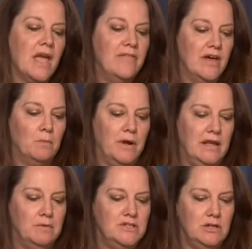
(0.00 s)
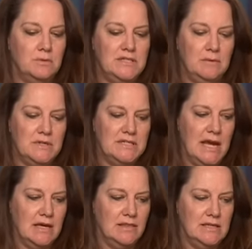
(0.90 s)
And then what he would do is he would
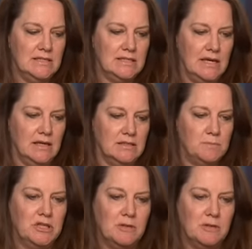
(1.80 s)
take these things,